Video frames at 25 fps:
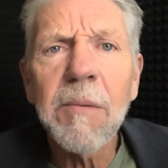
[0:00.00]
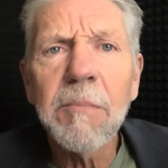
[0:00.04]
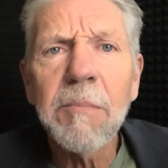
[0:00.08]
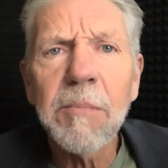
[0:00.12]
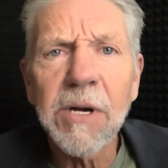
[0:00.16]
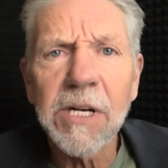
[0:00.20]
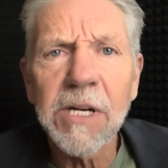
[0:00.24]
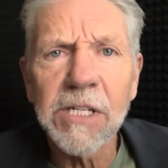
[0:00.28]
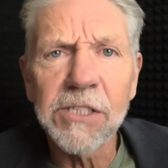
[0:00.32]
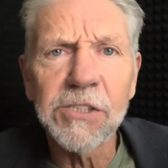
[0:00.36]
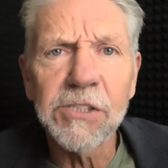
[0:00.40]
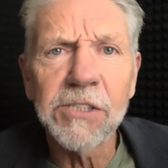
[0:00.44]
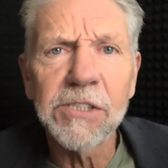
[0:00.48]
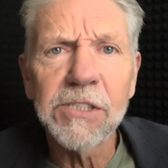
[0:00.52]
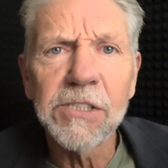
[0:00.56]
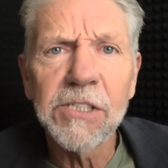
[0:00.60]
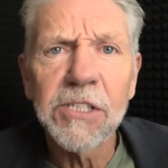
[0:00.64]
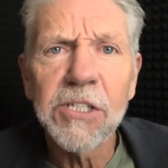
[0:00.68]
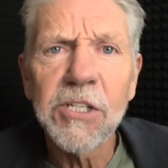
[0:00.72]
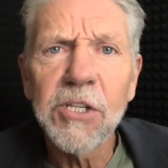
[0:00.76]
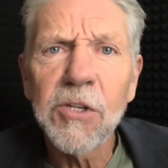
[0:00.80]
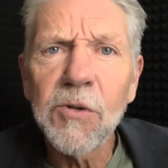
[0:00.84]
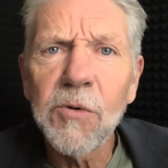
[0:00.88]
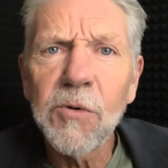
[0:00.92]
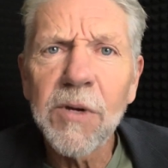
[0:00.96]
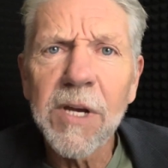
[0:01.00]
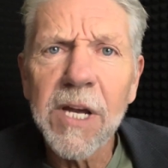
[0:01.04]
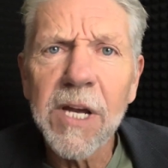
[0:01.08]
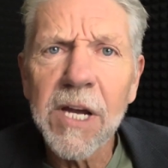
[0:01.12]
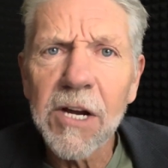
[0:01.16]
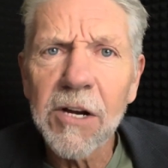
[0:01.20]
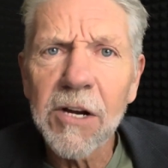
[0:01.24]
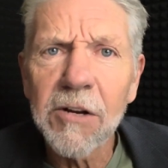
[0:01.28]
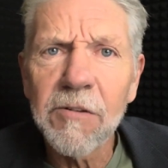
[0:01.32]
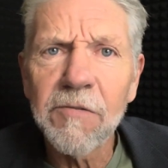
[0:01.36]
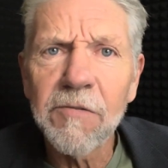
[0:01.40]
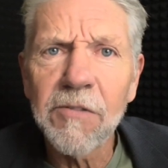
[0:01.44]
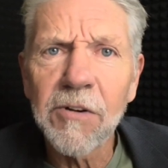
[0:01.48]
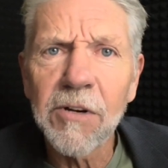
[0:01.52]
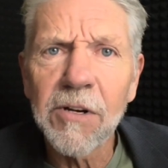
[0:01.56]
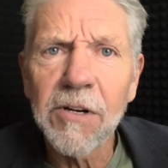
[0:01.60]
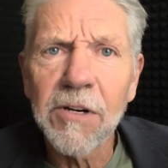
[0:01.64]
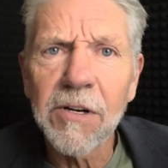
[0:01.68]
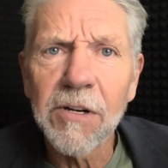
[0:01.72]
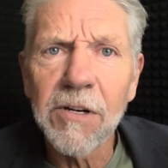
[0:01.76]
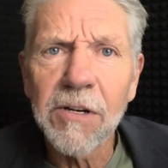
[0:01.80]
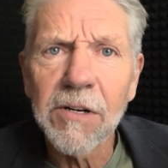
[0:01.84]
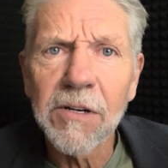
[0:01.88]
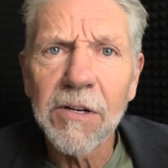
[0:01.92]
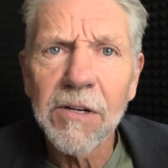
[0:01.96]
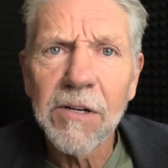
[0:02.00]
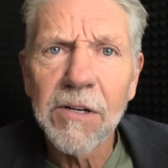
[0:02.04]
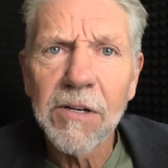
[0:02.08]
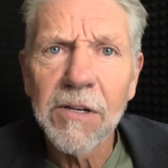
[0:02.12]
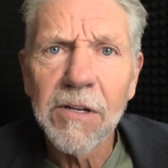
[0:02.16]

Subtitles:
much you cared for her